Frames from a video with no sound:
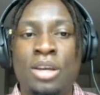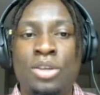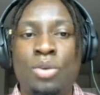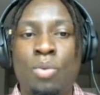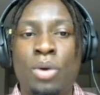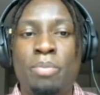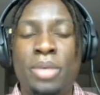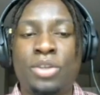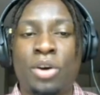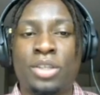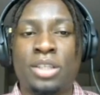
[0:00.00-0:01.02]
you would be
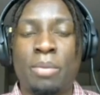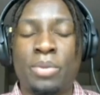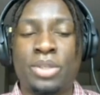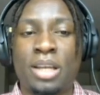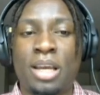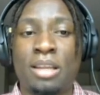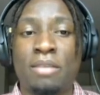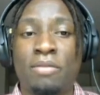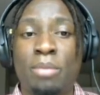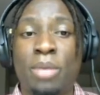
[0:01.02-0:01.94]
charged a 10% handling fee.